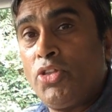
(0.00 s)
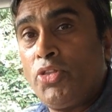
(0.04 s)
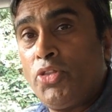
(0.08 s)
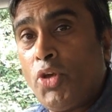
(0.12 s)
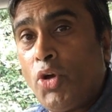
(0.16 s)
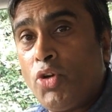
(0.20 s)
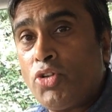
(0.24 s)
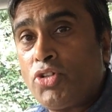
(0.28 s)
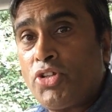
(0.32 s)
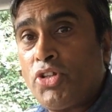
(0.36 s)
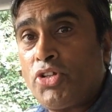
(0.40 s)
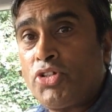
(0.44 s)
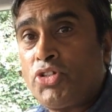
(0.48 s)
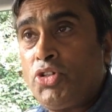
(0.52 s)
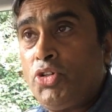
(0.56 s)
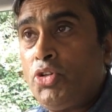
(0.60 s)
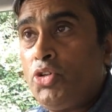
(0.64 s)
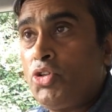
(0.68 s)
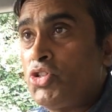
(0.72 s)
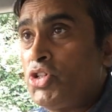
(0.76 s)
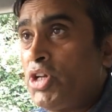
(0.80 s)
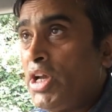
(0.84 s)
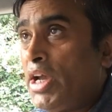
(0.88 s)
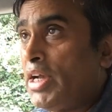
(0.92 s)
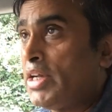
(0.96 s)
Those are the
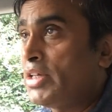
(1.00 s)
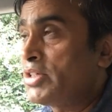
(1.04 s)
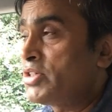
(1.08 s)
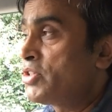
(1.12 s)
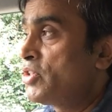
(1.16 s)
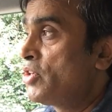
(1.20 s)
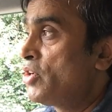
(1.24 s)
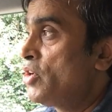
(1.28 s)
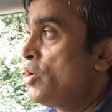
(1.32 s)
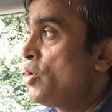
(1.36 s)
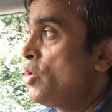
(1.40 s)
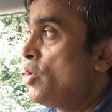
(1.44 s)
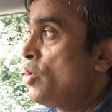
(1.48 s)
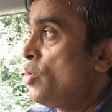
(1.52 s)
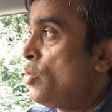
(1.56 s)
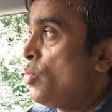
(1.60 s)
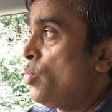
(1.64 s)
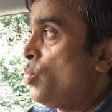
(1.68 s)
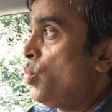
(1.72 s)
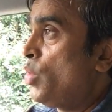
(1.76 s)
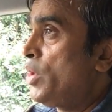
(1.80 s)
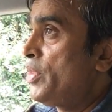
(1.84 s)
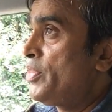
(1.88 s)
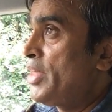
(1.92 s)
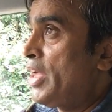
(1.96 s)
two checks.
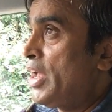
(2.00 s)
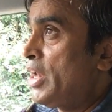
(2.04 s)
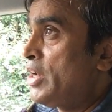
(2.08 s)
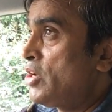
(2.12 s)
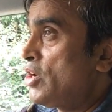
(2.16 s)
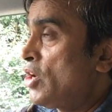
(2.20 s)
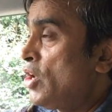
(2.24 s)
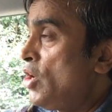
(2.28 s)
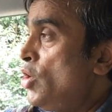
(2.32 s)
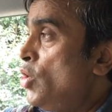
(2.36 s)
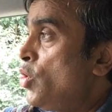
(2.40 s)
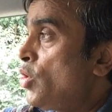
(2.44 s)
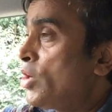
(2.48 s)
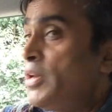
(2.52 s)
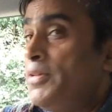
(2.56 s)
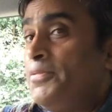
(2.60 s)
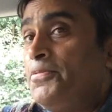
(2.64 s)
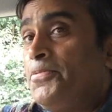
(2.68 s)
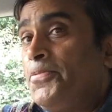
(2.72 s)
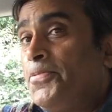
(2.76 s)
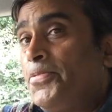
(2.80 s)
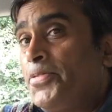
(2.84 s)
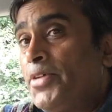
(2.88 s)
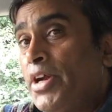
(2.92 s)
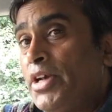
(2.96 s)
We then look in
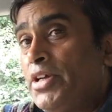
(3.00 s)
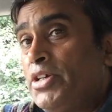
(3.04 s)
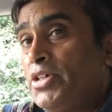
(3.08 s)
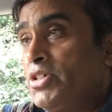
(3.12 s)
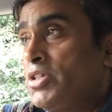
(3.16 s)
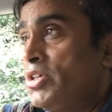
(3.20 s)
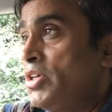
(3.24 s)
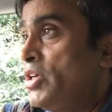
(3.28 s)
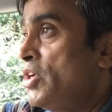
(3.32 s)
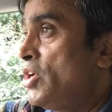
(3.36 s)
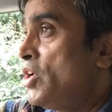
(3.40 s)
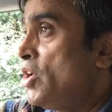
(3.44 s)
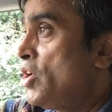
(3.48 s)
front,